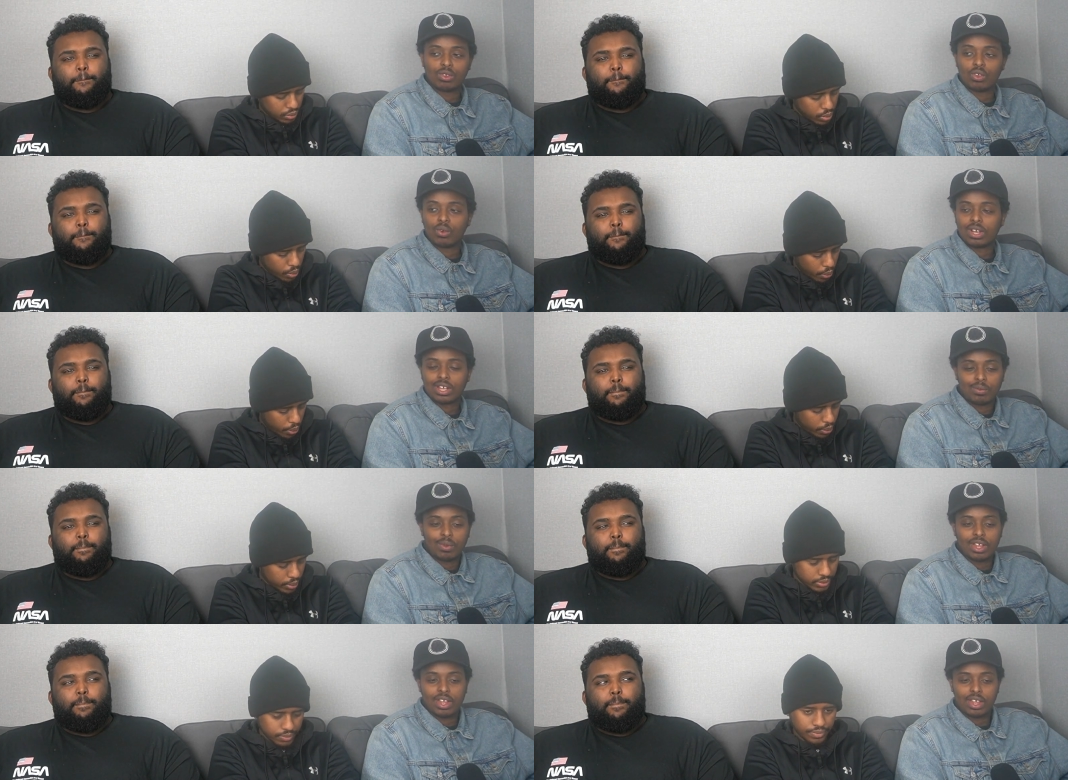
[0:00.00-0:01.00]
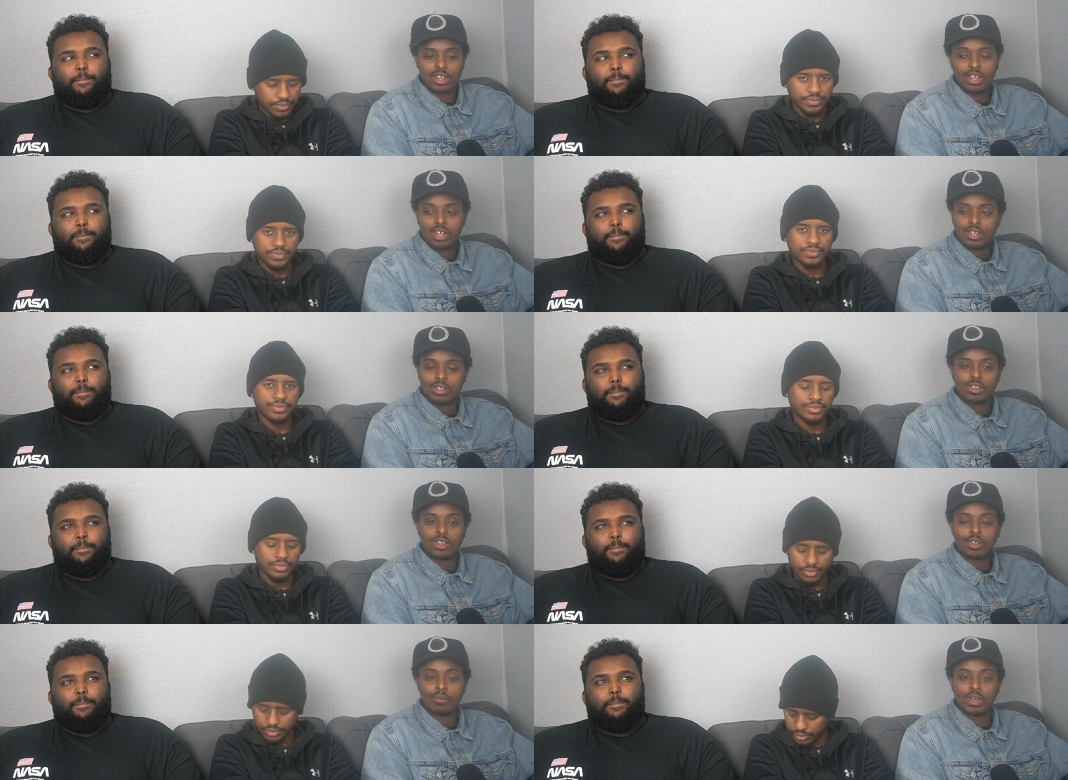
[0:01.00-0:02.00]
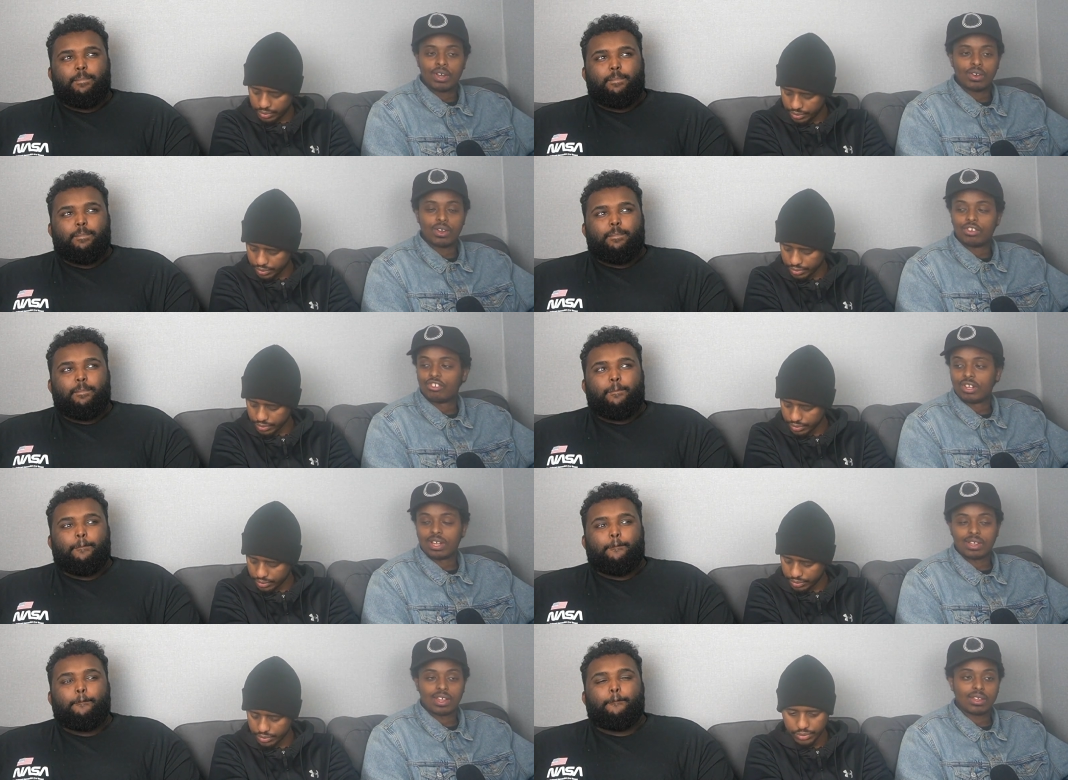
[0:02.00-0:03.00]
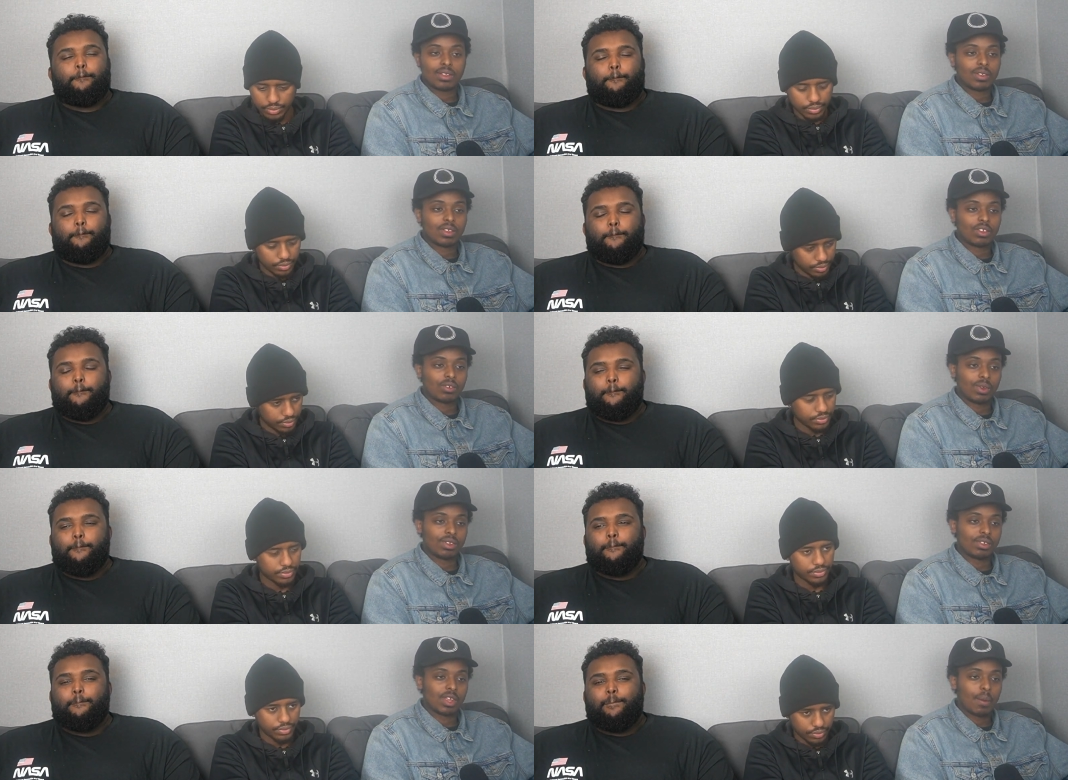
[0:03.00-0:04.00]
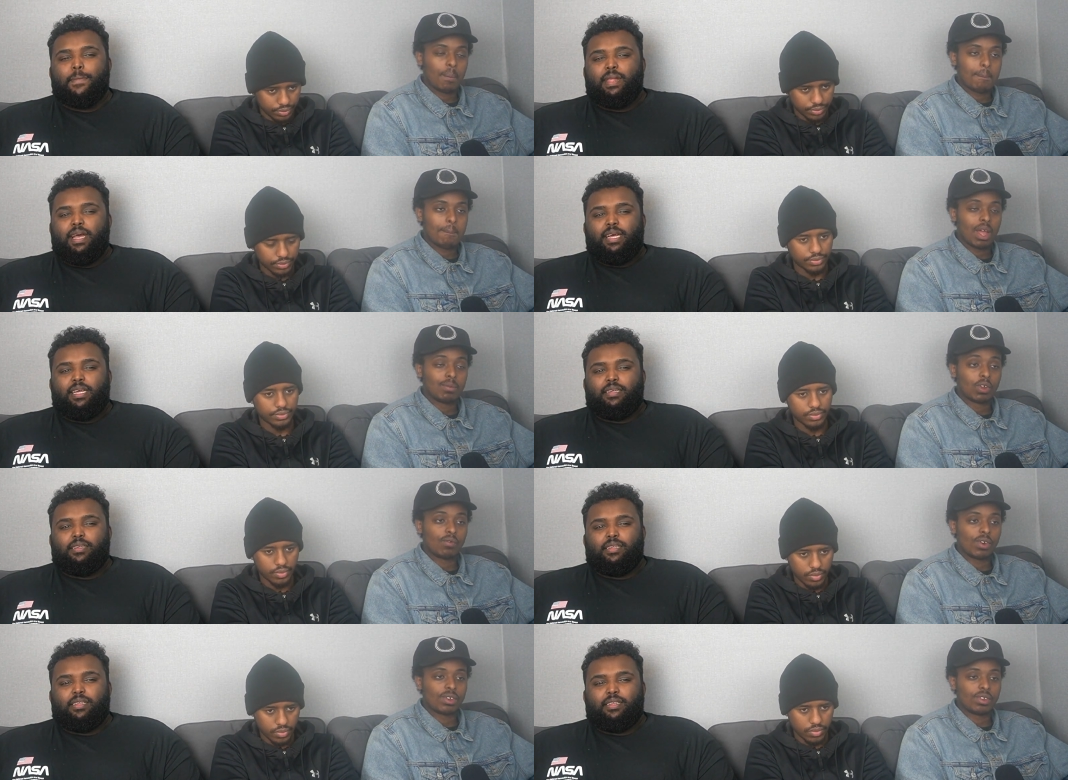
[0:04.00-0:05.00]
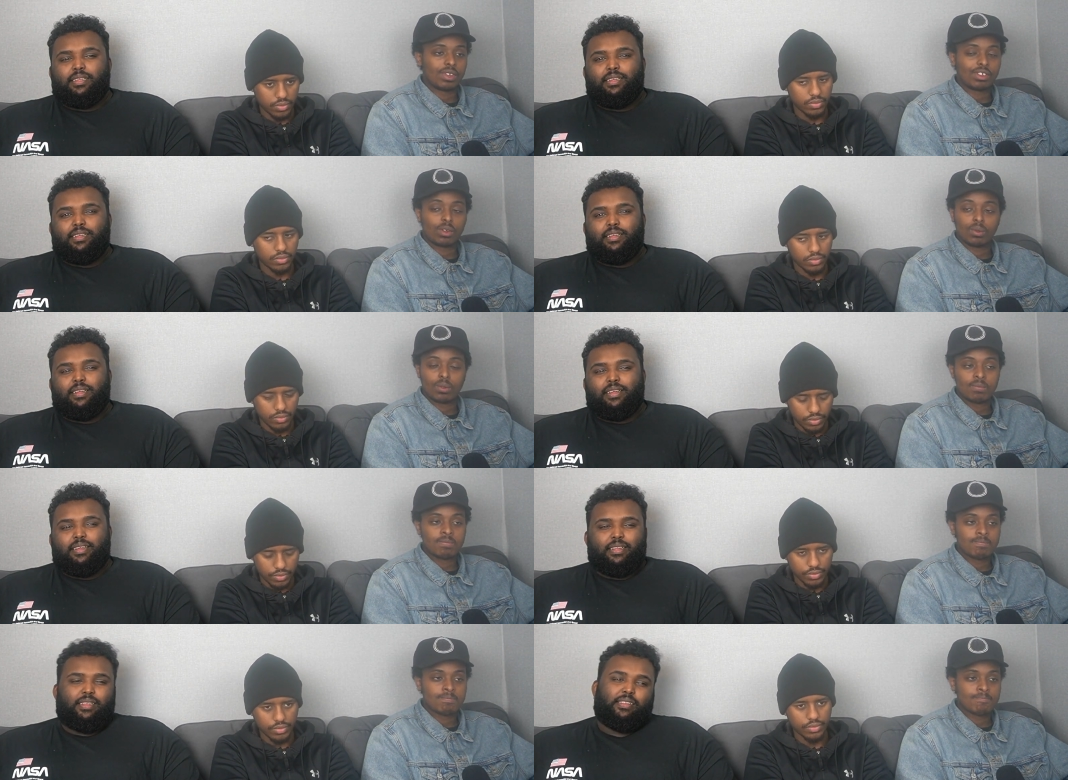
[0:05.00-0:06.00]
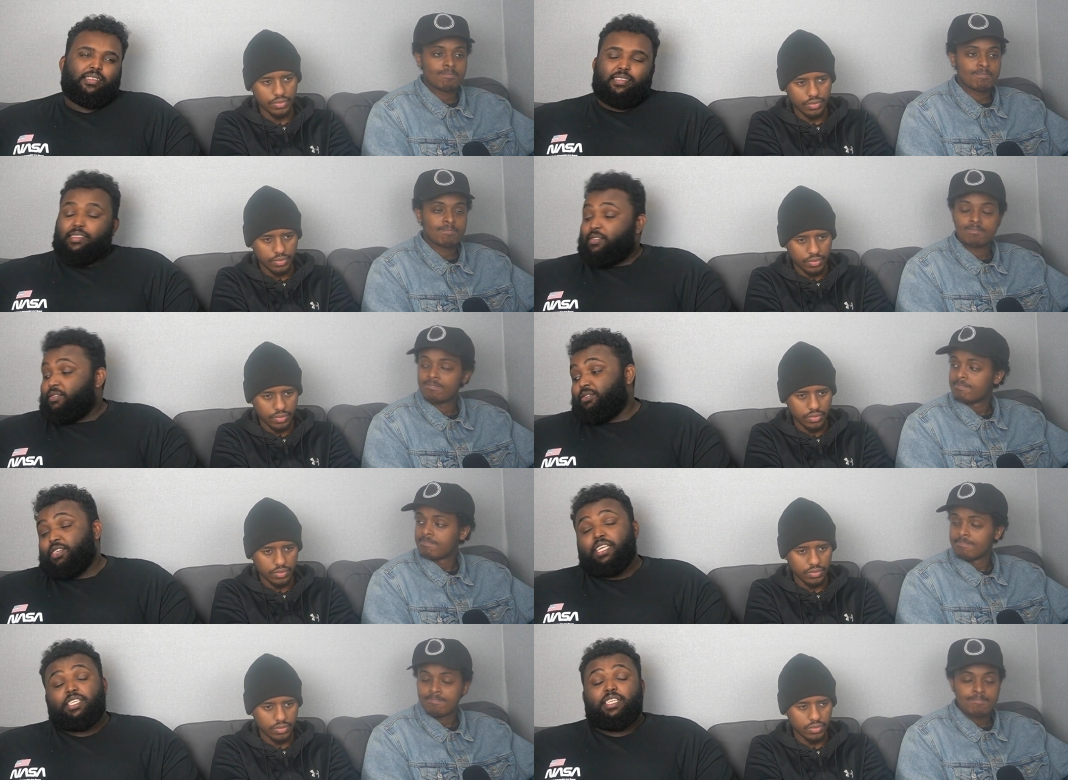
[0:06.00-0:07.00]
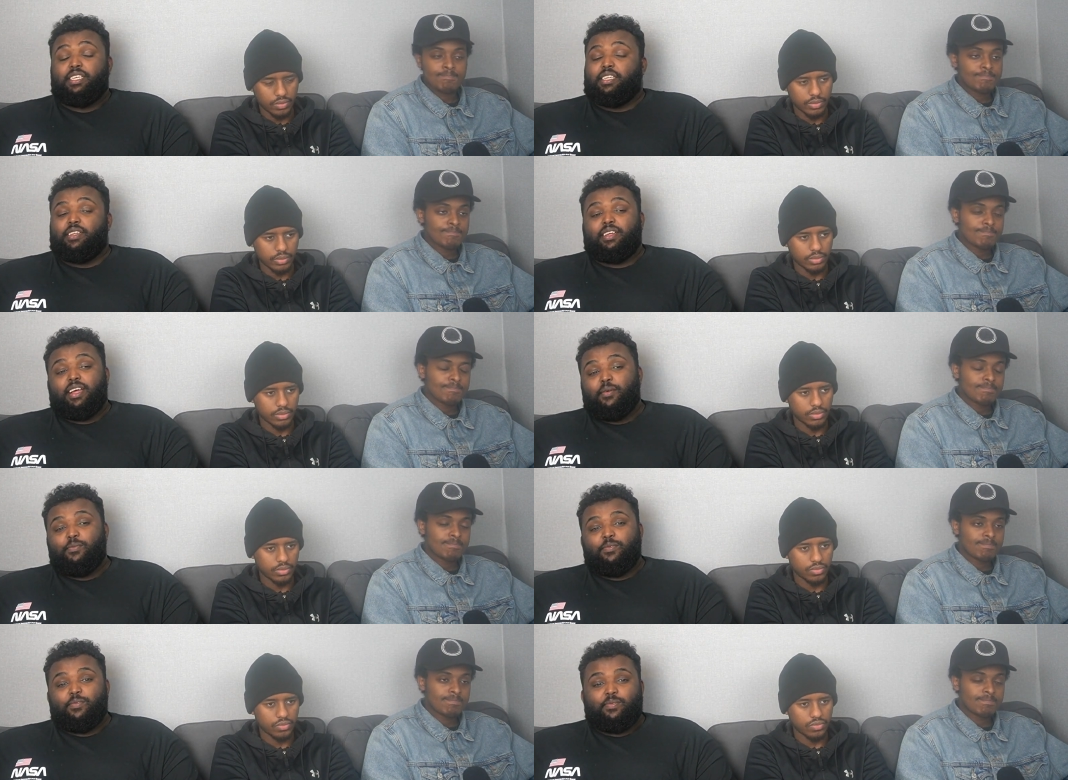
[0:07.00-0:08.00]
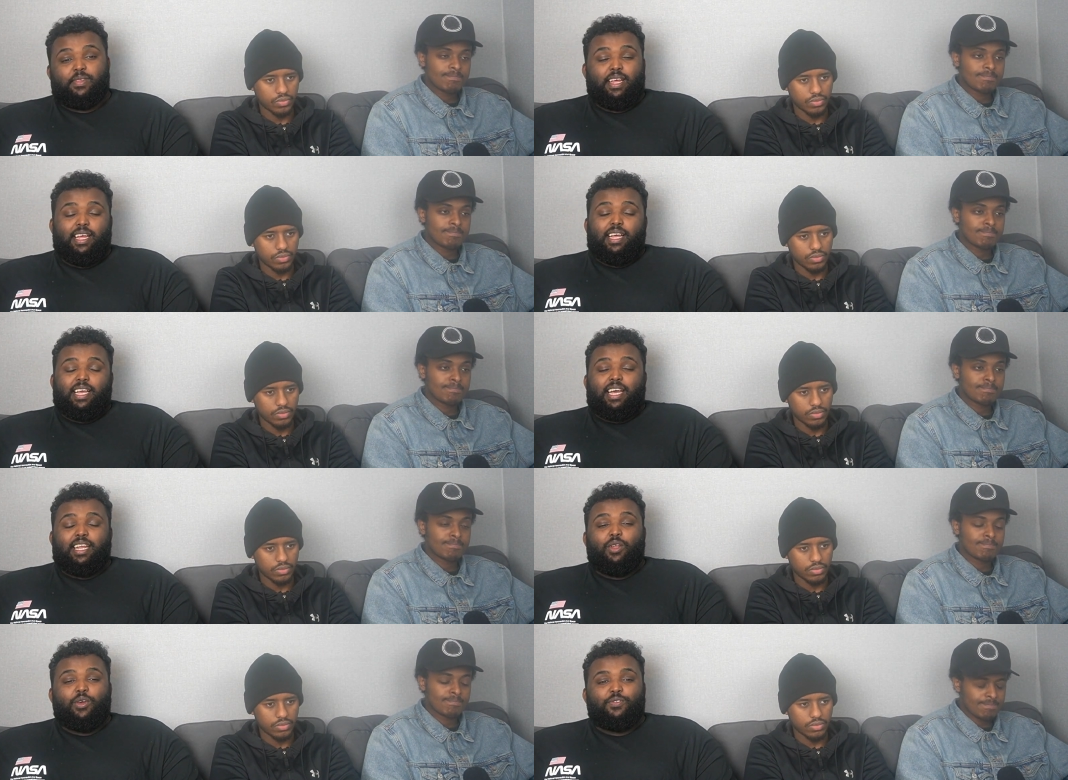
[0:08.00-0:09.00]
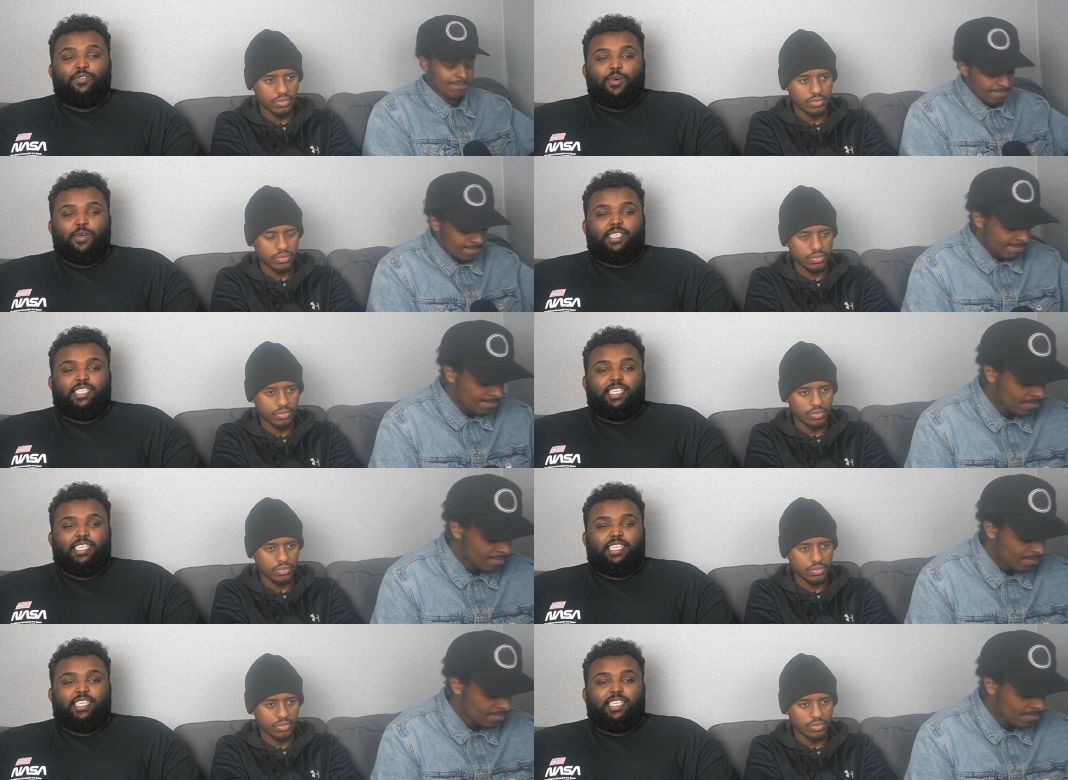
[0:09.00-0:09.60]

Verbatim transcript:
Speaker 1: story, like uh, the Ymir and shit like that. Mm. It's crazy. Wait, I'm looking forward to this. Let's go. Yeah.
Speaker 2: This is strangely. I'm kind of looking forward to